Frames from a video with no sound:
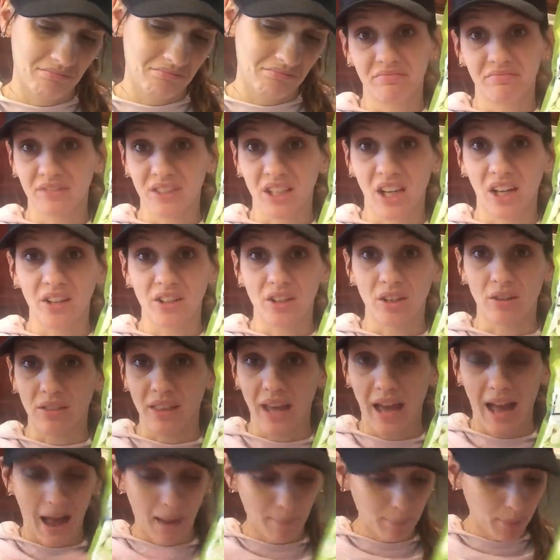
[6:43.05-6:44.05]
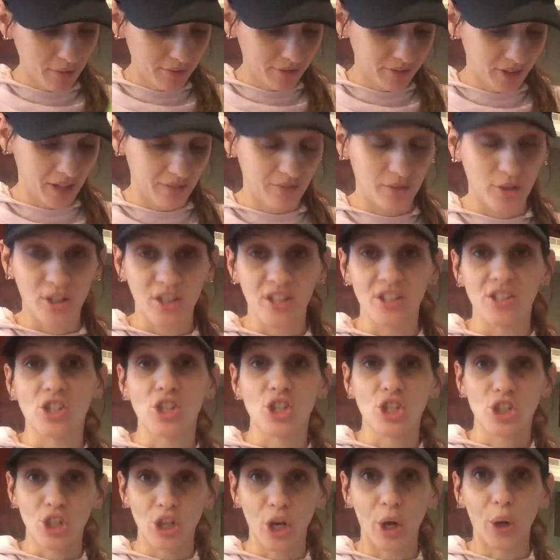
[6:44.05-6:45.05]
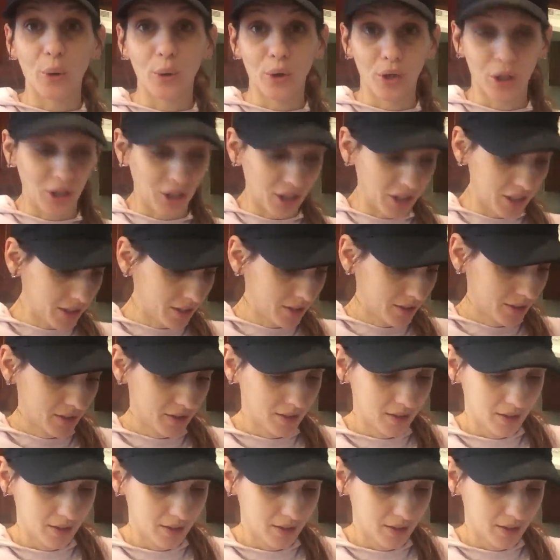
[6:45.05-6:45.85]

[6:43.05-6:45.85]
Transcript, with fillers: I'm telling you, the apple flavor is so good.